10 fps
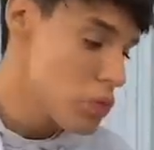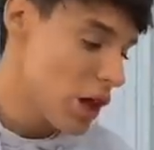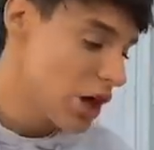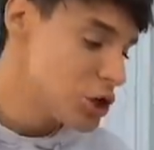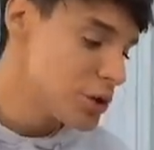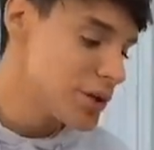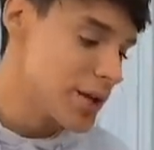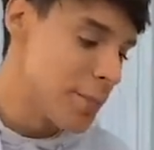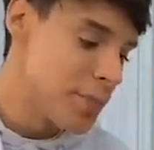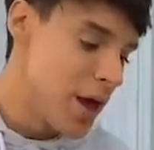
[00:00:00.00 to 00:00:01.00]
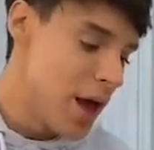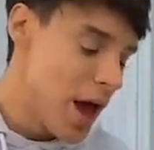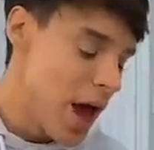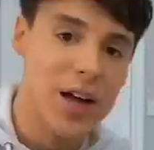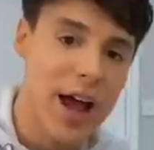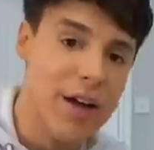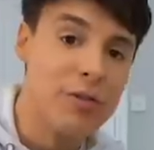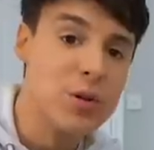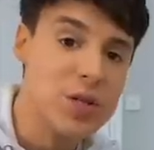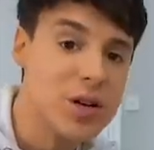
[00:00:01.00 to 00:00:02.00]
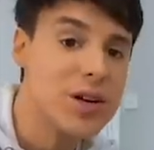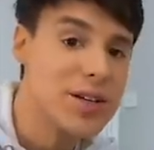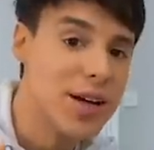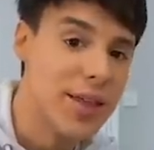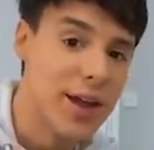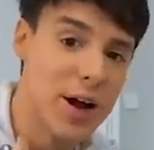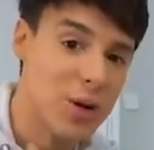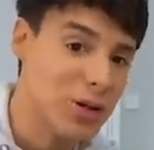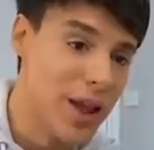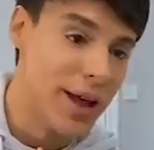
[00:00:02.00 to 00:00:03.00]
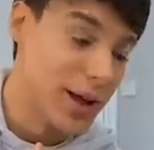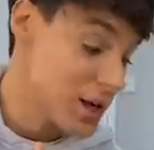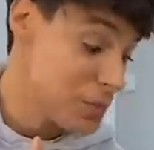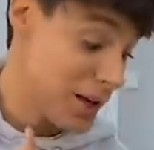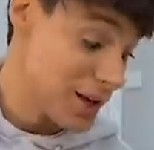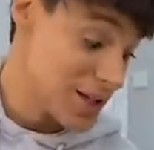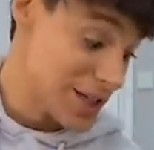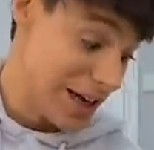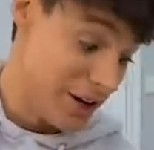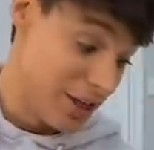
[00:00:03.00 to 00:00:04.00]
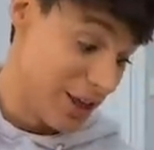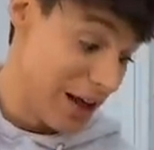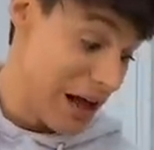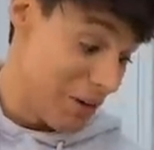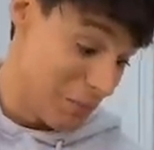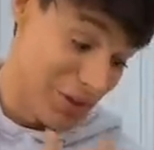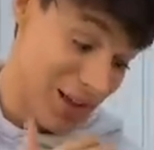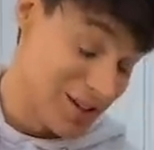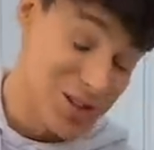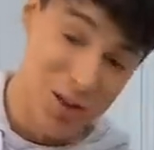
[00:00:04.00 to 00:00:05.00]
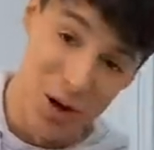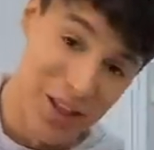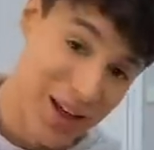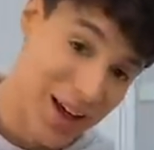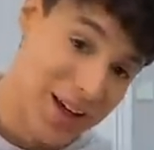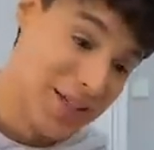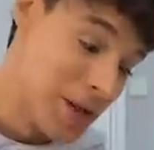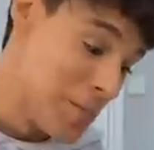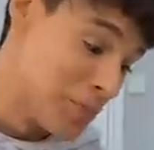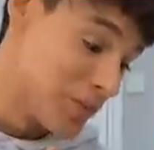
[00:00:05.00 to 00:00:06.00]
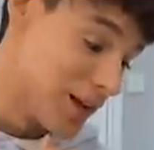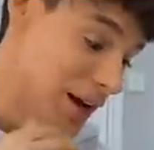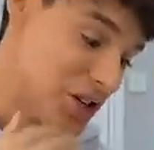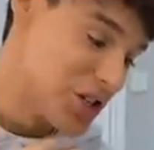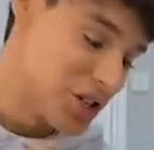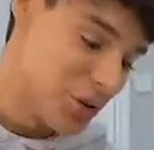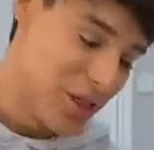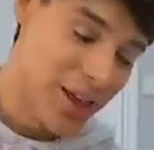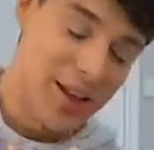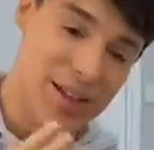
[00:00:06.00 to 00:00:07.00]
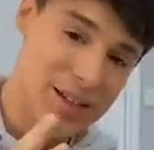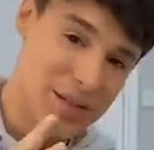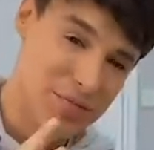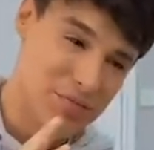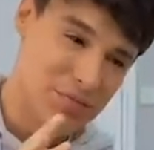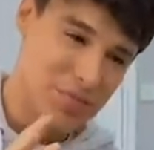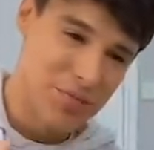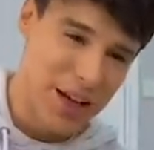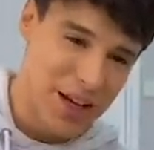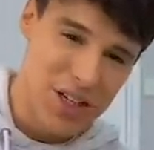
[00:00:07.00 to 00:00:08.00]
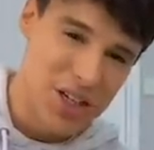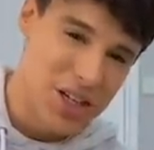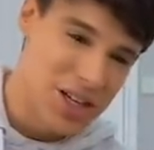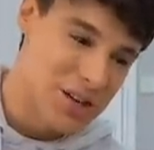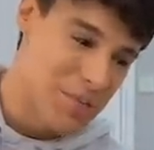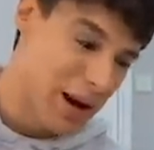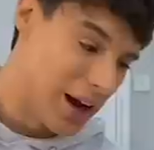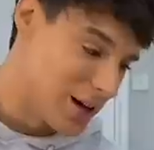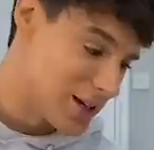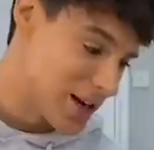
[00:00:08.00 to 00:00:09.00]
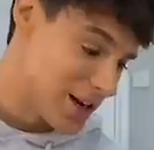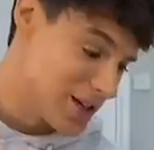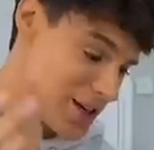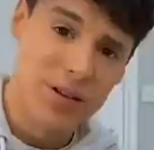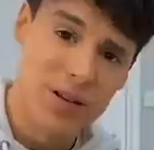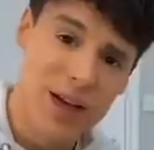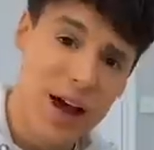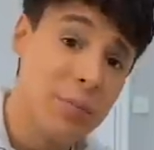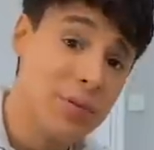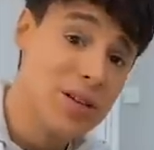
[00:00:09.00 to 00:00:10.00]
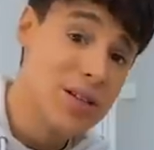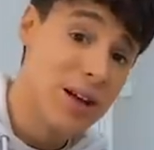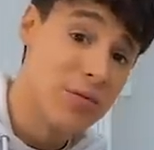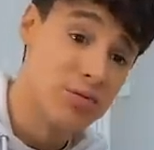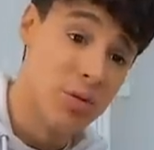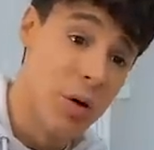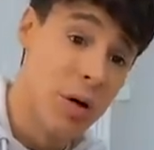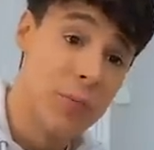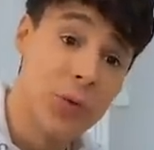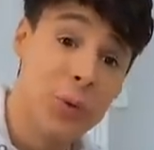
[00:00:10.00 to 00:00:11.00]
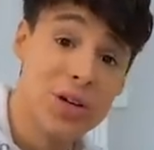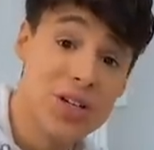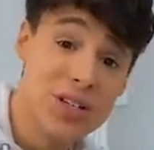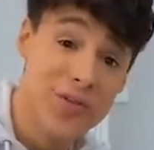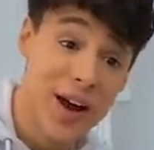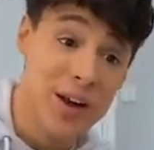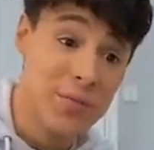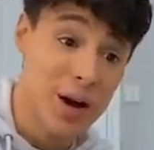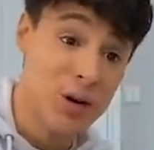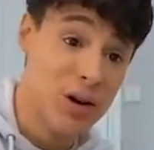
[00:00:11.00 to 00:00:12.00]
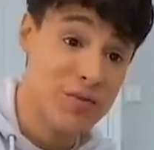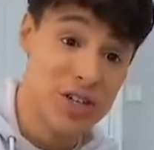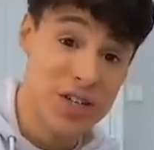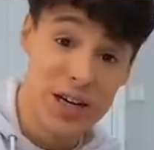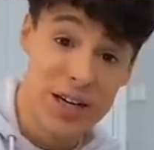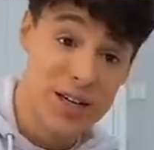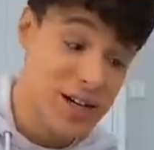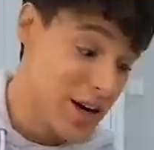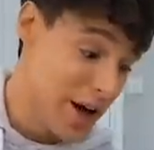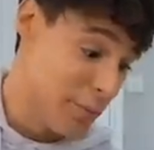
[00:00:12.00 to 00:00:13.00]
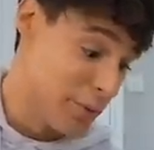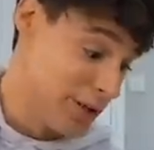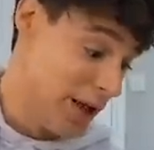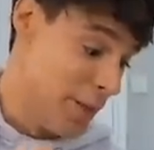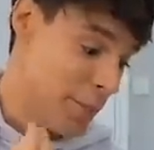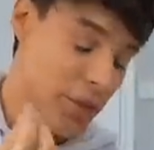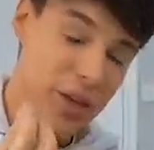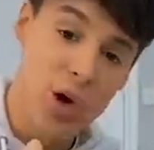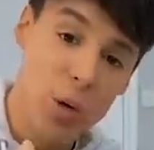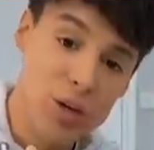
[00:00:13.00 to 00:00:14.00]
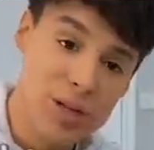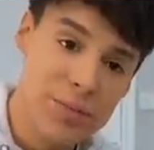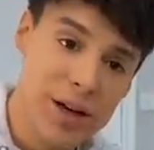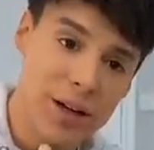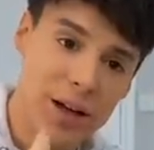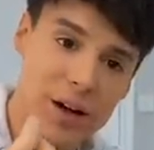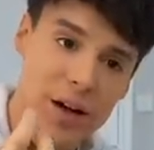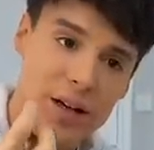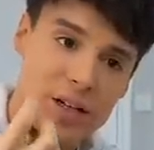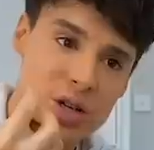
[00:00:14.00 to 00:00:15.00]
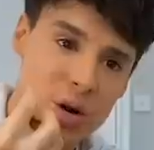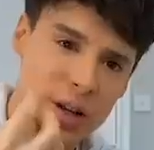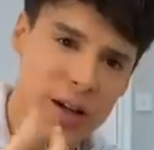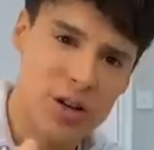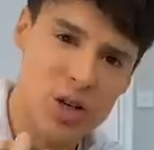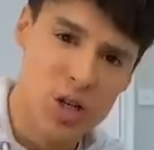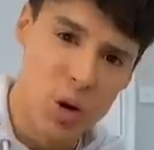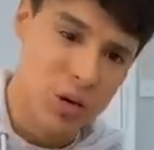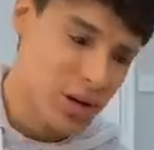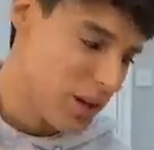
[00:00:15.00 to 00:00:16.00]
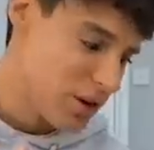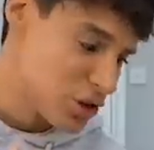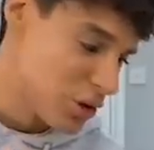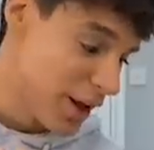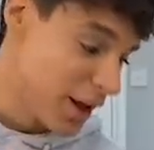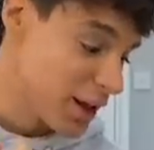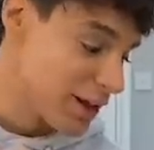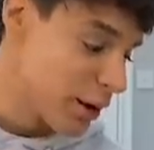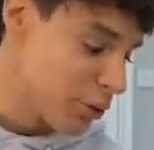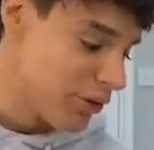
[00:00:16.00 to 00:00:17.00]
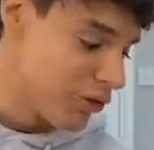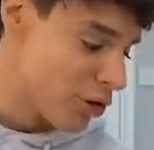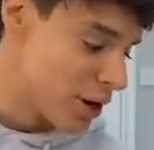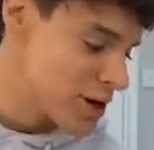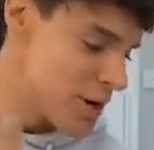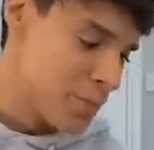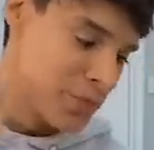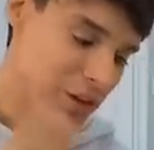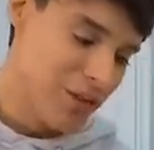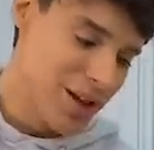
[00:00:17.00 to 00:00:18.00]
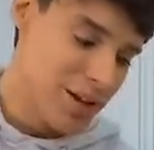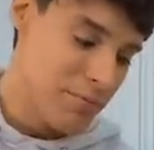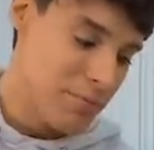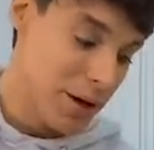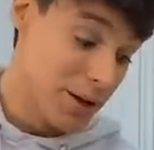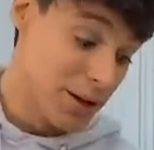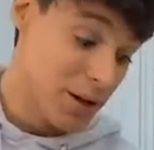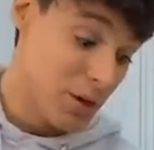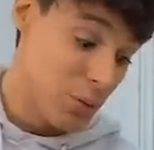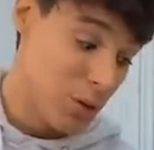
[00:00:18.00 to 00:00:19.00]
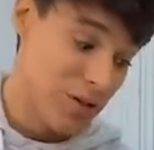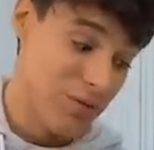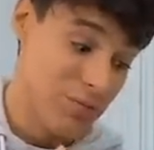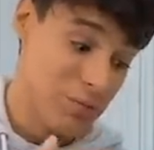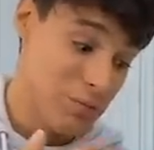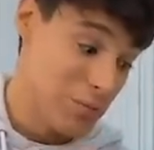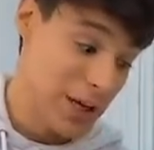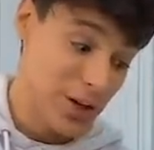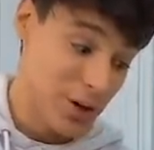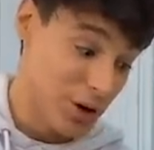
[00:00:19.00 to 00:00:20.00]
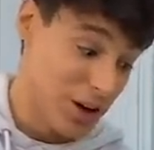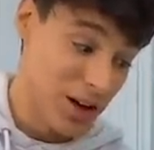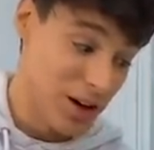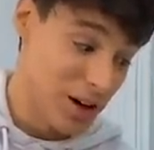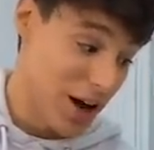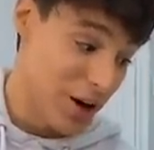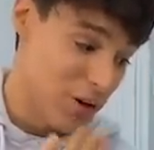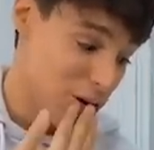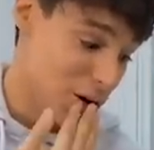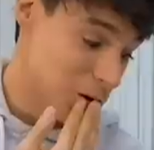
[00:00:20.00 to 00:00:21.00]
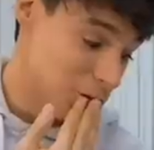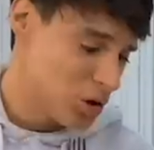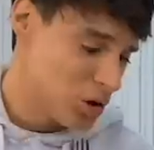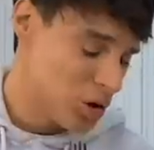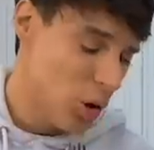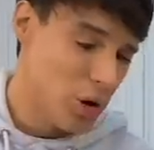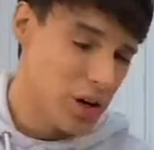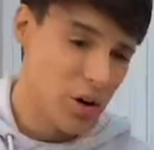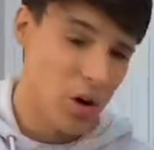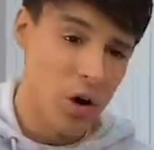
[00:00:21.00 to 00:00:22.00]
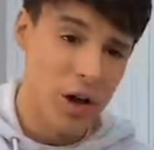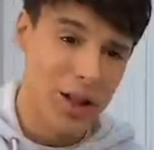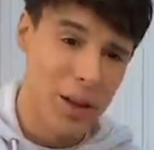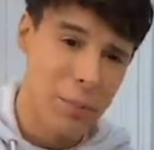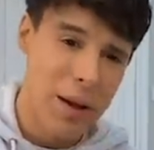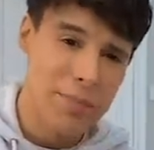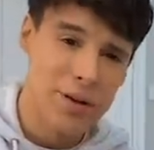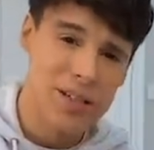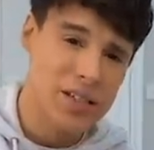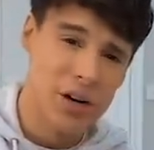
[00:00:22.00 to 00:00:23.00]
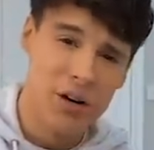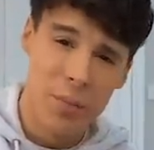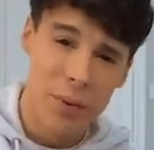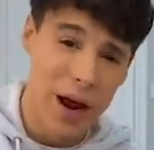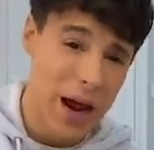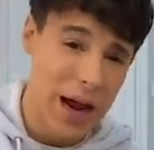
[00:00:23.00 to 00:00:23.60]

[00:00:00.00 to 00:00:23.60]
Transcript: I just wanna say, everyone's gonna say that I don't like it because it's healthy, but that's not the case. I just don't think this is, like, it just doesn't make any sense. The apple is like raw, which is fine, but I could have just eaten an apple. The oatmeal is not like soaked. There's not like a liquid for it. I feel like milk would be good here. I don't know. Coconut oil, maple syrup.